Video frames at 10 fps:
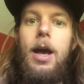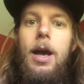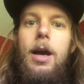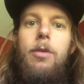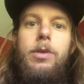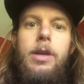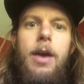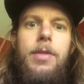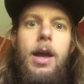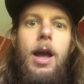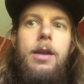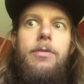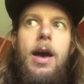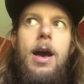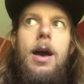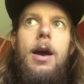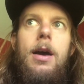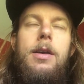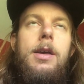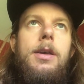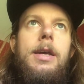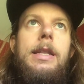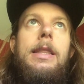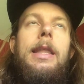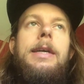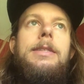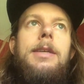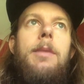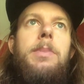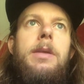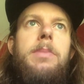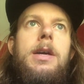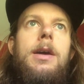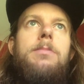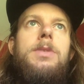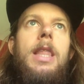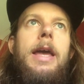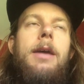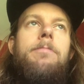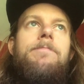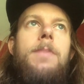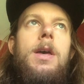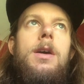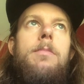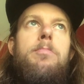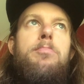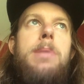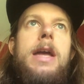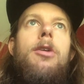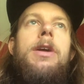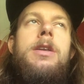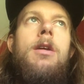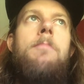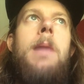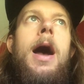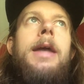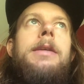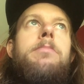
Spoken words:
Aha, when you have that kind of aha, it lights up and it becomes like bigger in your mind.